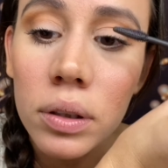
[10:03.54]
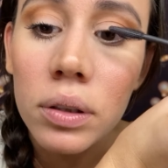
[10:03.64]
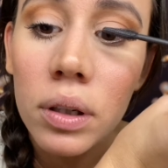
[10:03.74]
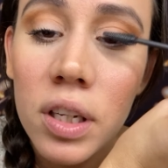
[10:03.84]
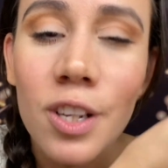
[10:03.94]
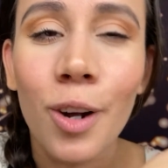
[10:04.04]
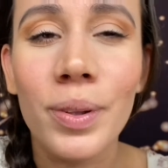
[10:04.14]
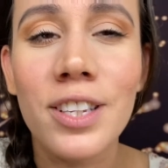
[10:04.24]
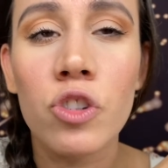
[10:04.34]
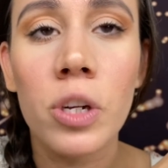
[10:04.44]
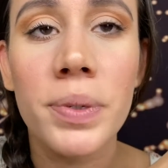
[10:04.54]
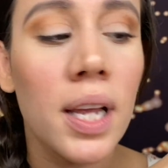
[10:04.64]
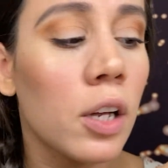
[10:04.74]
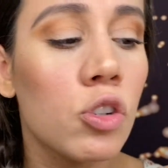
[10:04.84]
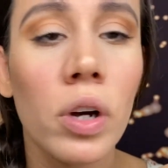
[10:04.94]
Because you know, with these cheap as
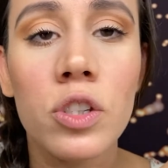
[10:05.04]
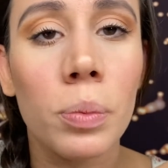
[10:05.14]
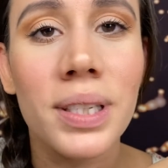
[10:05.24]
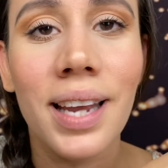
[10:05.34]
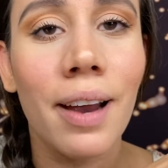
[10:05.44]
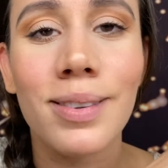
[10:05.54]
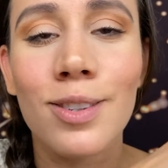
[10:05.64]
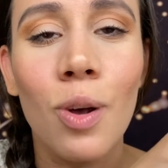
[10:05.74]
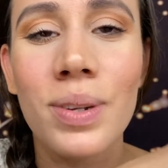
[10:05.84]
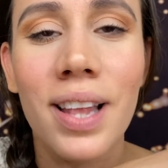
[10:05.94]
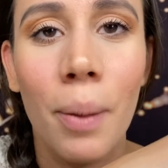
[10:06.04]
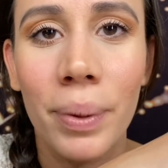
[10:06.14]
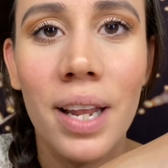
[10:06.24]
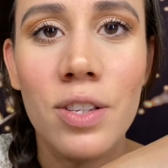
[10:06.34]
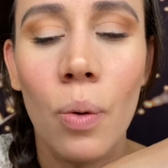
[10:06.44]
hell drugstore mascaras, there's always
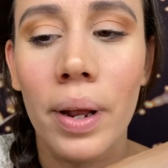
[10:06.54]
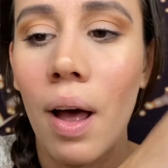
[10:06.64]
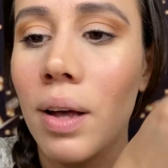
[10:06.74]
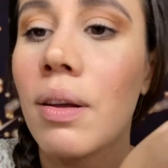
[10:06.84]
clumpiness going on.